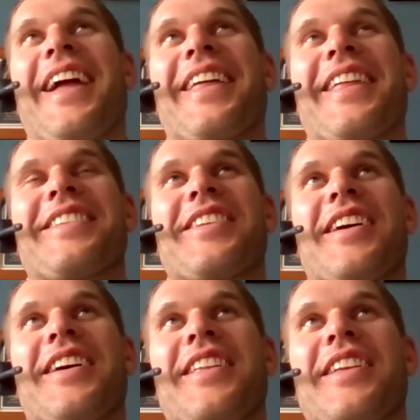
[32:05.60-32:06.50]
yeah that's
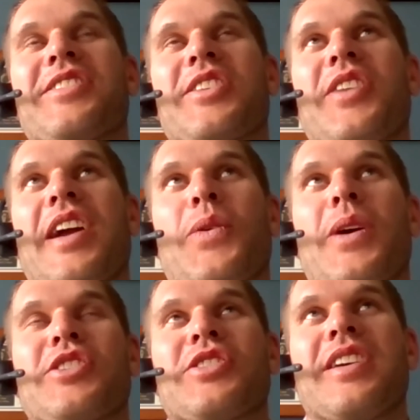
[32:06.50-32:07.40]
a that's a great
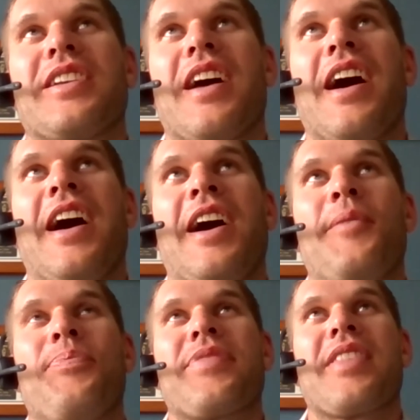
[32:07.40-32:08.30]
question
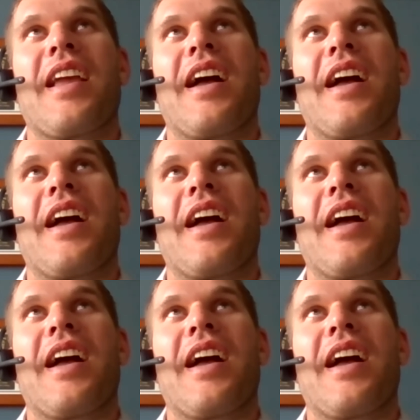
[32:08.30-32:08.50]
um,